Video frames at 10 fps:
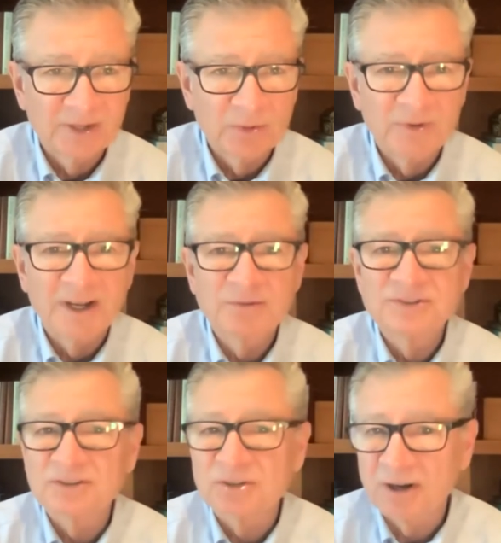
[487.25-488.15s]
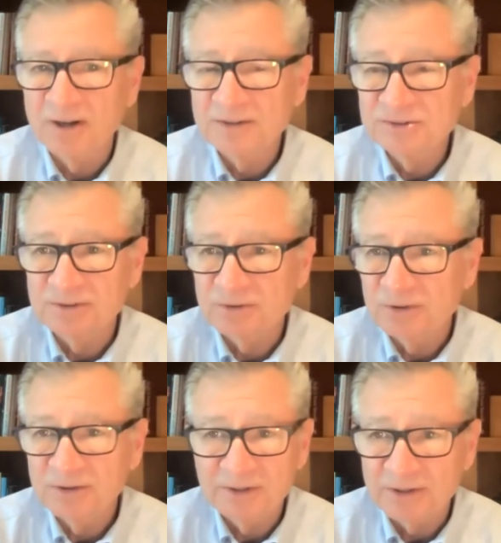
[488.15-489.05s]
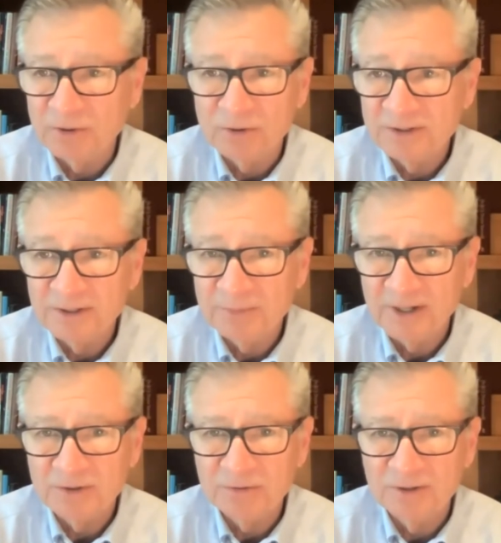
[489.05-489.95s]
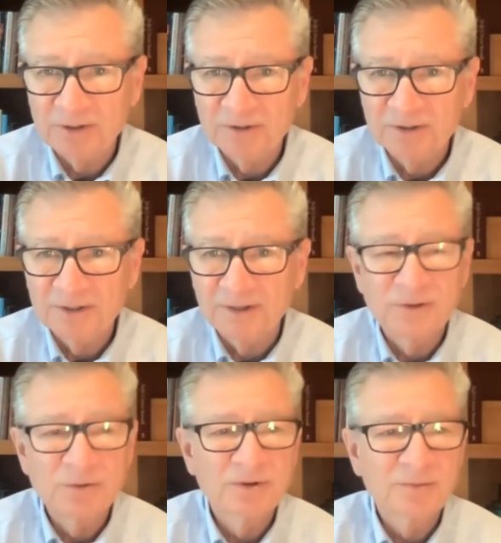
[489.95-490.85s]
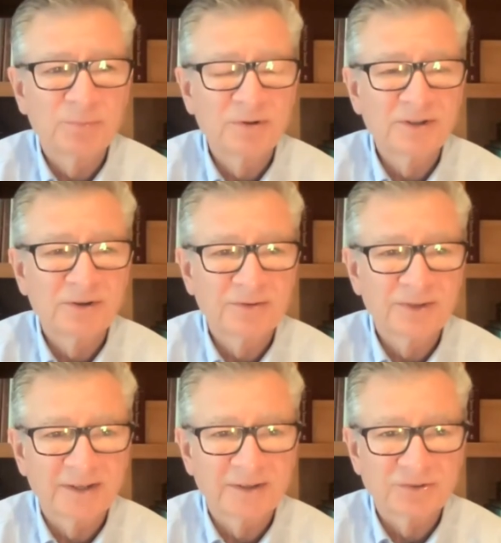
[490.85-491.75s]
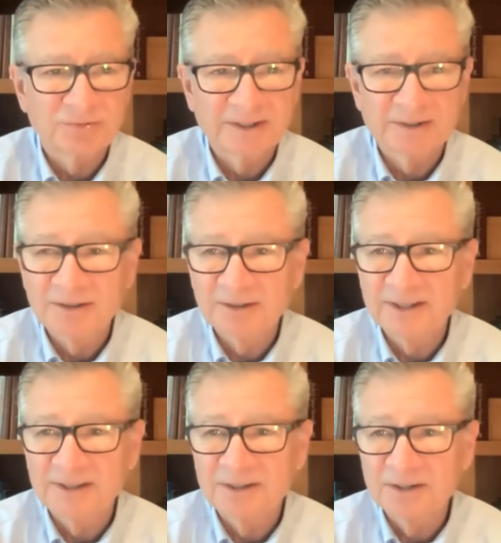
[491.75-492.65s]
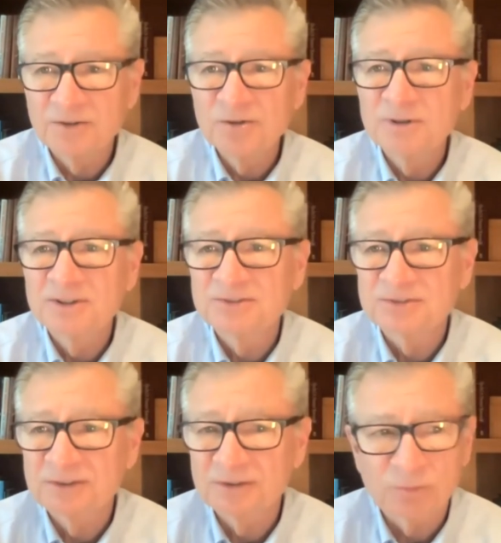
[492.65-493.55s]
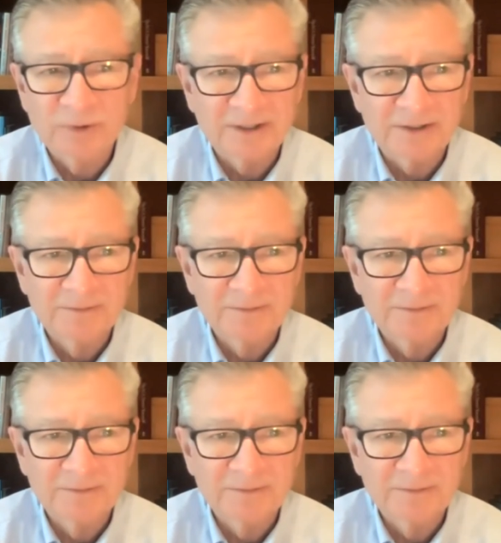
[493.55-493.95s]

When I was in college and early, early in my career, if you weren't pulling all nighters regularly, you were considered weak.